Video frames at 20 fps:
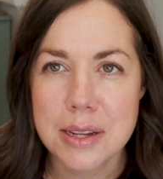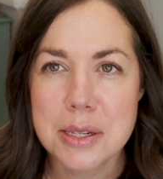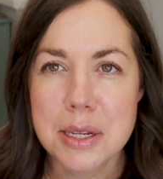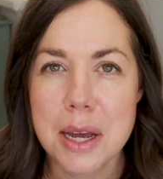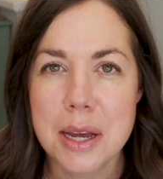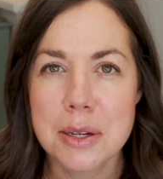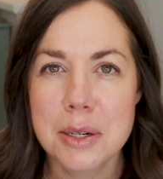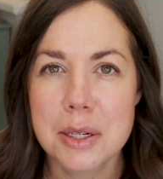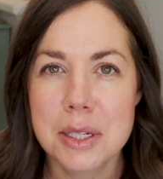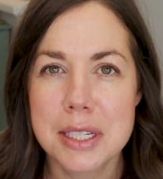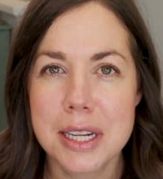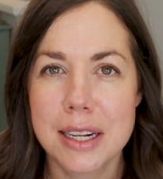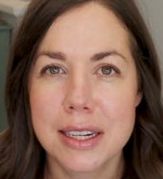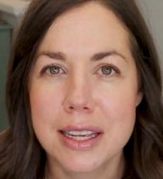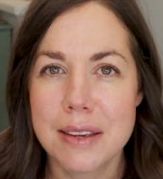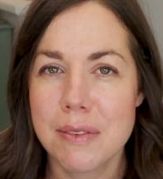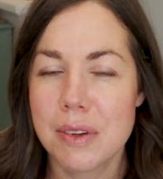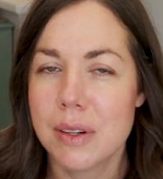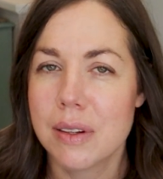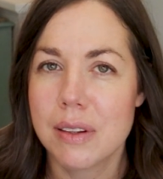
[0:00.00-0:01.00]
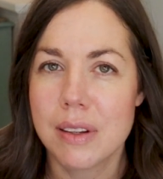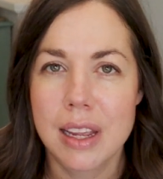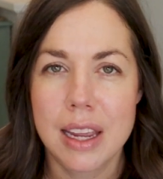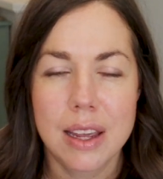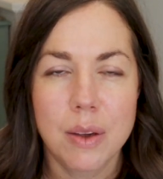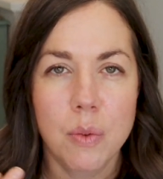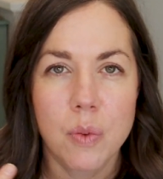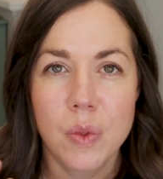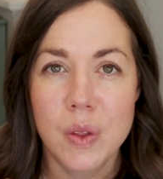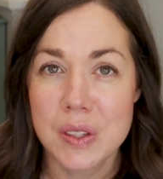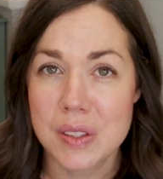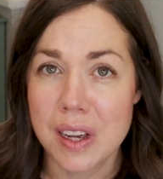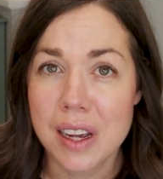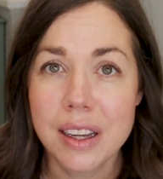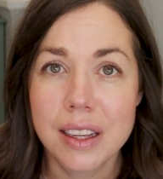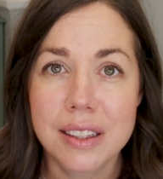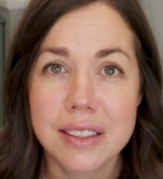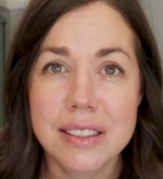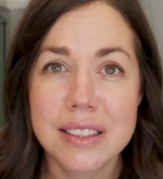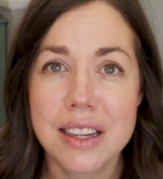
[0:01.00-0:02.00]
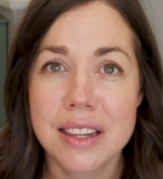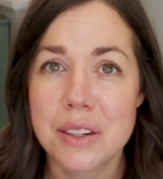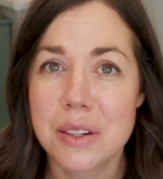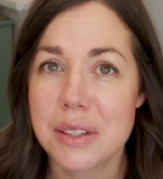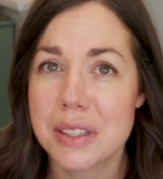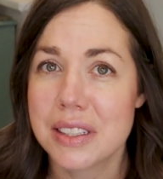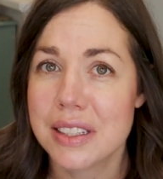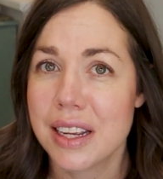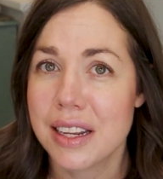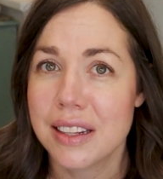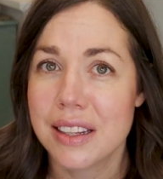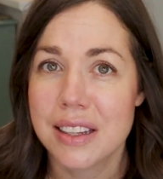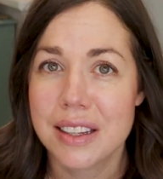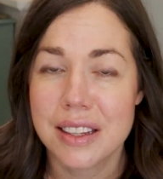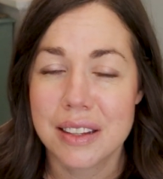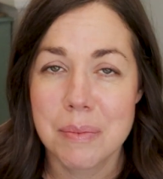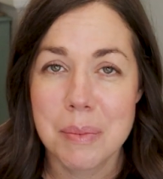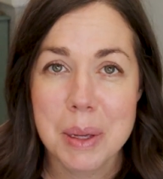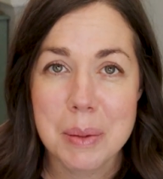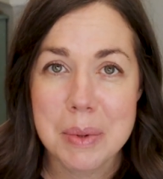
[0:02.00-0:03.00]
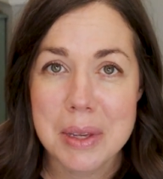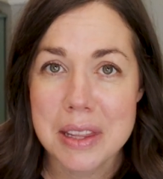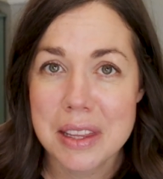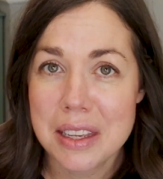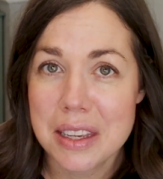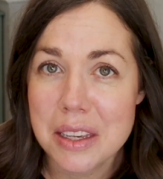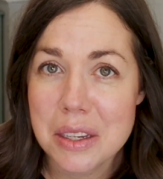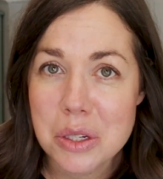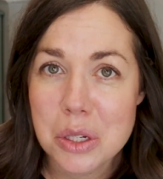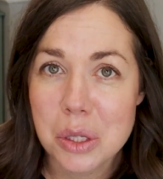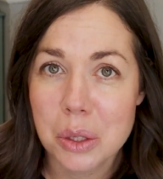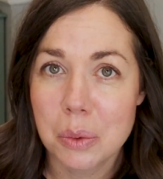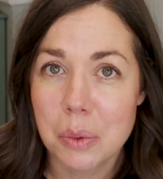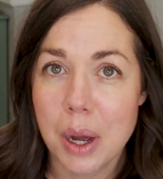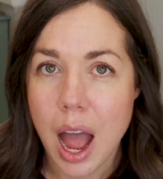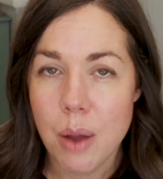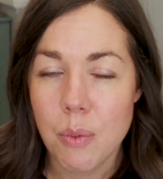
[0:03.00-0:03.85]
To understand even like the science, understand maybe the issue.